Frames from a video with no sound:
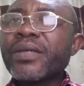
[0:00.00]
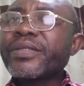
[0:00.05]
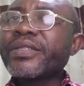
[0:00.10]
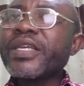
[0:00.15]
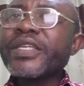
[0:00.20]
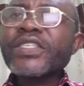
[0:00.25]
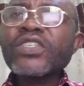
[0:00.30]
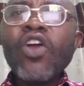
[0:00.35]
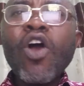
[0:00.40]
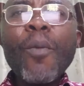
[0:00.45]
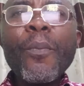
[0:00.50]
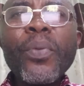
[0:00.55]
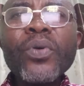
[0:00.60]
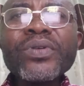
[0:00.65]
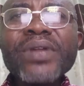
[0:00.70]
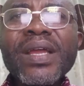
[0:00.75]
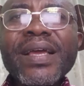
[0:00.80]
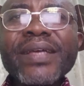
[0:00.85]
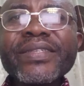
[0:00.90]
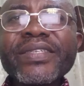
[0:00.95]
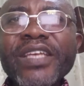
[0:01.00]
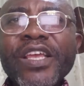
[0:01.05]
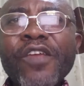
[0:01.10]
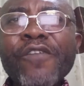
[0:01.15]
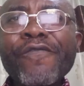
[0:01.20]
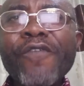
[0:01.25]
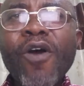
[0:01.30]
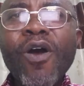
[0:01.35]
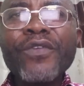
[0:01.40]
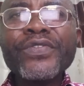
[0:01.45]
These components
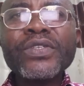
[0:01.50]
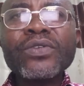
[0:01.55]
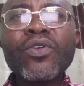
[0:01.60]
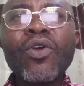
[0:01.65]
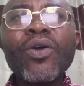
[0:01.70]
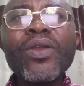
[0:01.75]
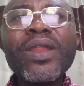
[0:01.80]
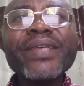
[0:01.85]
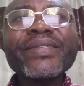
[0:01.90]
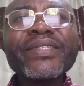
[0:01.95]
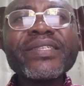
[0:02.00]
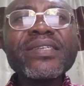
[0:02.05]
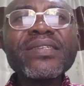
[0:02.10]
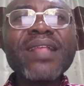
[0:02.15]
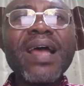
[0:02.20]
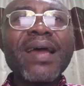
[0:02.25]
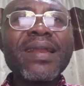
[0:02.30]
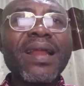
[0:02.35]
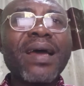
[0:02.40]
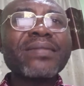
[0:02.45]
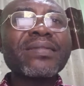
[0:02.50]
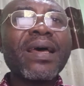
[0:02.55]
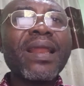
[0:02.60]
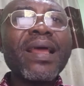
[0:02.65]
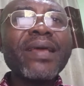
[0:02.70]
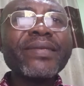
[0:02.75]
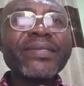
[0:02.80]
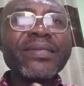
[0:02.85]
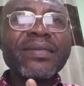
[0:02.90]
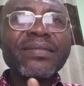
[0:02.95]
involves collecting and
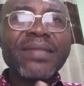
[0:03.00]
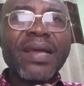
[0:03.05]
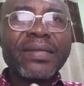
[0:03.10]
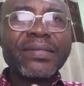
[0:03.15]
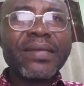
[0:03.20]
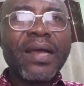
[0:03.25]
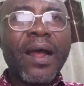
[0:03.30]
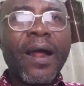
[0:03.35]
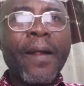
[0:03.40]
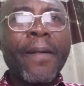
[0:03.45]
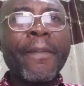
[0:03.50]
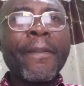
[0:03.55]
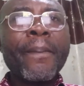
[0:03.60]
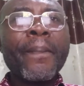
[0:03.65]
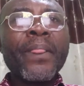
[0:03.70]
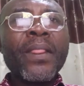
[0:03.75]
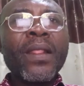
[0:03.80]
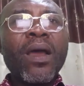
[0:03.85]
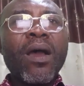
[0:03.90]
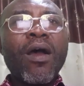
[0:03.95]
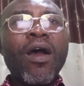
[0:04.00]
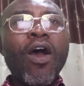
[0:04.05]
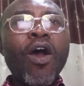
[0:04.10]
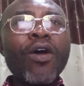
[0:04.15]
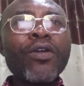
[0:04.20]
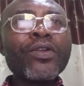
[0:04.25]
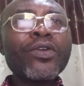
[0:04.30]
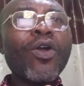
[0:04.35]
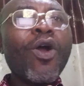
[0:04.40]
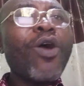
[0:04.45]
analyzing data
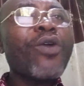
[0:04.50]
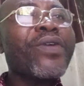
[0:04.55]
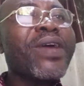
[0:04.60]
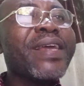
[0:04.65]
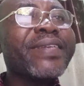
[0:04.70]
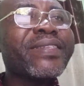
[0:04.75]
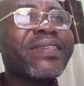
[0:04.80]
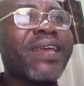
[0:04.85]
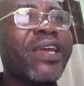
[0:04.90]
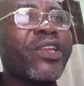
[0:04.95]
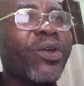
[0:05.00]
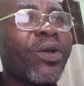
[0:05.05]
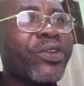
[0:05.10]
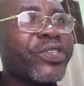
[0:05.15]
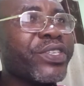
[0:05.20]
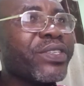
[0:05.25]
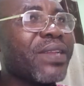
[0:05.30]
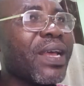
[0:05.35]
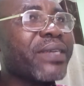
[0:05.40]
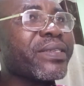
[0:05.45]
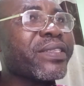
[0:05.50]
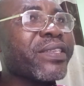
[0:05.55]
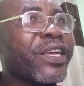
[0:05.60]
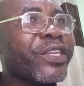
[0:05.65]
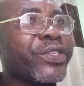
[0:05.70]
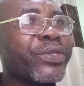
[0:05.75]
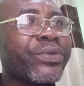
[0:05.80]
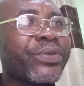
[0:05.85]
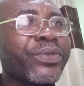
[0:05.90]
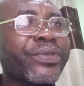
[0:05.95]
on current educational
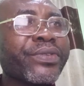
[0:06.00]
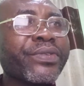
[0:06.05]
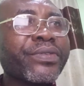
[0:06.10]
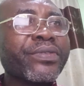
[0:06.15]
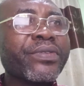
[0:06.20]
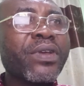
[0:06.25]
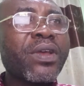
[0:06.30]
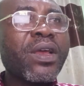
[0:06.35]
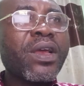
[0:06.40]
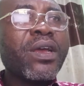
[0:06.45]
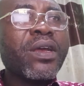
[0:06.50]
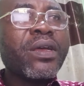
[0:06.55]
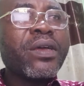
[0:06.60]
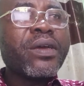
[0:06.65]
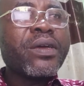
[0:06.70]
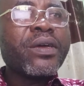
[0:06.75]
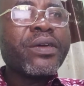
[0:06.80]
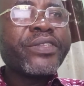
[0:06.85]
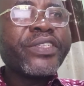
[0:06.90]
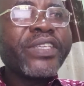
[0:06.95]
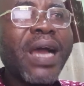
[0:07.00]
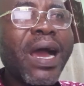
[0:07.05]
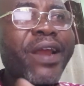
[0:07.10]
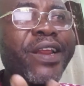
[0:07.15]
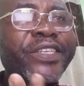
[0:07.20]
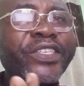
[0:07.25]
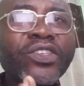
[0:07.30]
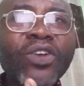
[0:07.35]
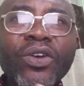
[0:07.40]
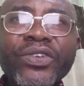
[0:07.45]
status, their
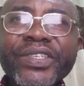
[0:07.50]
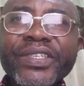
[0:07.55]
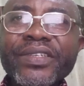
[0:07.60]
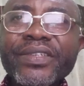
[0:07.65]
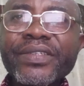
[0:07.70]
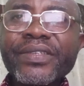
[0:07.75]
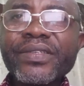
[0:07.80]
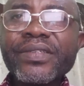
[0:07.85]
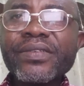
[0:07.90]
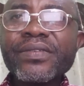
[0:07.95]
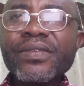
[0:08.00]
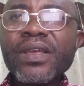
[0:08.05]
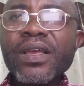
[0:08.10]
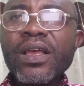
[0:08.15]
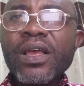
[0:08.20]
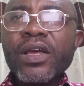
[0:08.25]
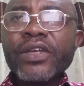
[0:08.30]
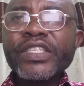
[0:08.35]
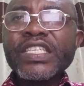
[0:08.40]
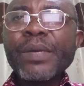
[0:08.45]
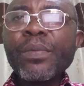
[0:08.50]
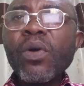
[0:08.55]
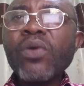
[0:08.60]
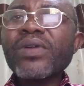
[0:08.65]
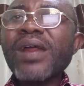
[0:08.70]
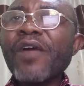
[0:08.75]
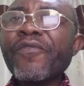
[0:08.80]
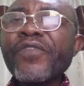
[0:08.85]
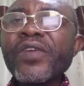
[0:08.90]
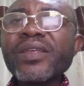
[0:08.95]
resources,
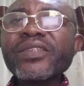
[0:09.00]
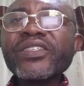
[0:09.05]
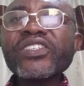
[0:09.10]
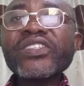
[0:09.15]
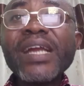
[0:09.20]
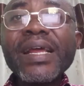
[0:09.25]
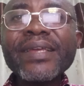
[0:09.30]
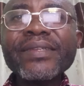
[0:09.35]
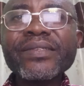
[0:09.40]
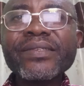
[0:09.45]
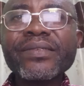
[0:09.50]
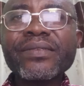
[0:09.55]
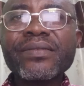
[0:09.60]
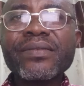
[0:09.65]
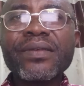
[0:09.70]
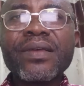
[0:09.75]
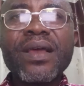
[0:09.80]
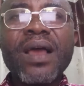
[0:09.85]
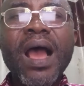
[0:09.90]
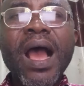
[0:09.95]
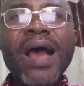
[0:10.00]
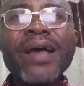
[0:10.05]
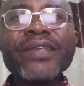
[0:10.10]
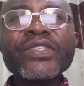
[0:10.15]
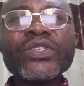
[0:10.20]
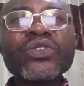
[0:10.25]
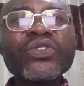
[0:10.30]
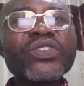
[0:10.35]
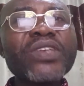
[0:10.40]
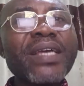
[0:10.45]
demographic trends,
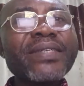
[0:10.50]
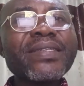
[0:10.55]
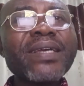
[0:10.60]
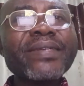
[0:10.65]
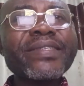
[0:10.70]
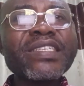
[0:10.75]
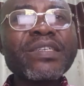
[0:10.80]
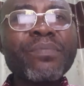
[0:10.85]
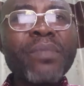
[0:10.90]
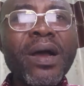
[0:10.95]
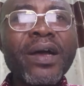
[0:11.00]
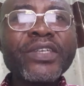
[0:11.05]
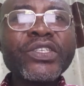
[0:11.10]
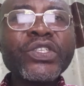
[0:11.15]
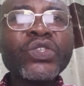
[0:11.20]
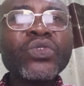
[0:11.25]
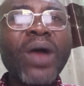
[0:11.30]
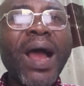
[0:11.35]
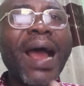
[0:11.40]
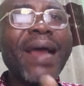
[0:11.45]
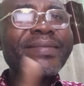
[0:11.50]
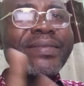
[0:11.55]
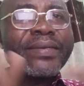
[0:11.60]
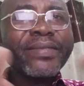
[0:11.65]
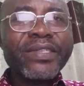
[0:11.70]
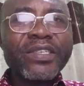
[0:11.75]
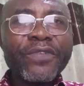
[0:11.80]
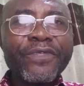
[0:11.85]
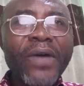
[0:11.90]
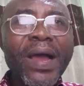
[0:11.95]
and societal demands to
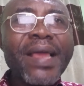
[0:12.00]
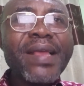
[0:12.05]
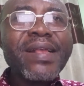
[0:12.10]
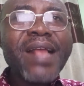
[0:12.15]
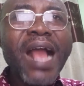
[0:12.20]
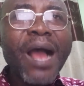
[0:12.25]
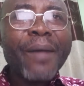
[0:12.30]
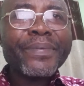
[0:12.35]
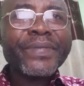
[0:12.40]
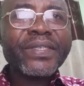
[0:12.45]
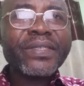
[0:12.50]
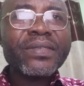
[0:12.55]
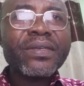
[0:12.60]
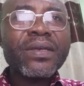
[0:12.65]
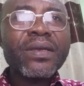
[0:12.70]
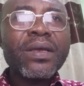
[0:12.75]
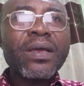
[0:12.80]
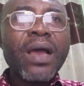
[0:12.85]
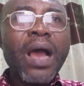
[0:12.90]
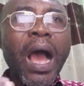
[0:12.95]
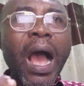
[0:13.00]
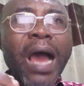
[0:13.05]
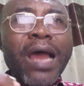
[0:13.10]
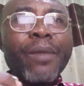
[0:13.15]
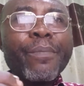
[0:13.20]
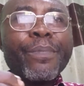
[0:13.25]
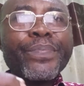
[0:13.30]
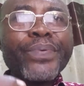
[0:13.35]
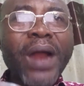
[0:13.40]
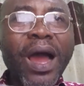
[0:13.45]
identify gaps
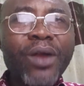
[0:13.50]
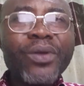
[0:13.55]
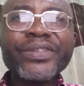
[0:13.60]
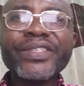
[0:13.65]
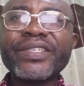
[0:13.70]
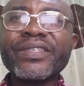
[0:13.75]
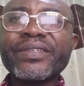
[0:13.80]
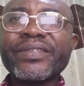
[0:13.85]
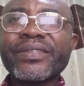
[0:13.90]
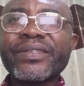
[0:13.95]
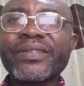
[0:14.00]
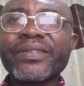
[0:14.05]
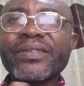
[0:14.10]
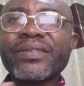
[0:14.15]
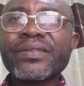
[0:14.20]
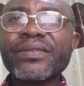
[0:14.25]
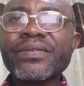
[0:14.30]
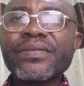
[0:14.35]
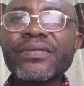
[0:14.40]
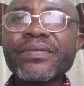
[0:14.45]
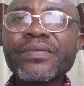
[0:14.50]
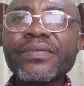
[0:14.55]
and priorities.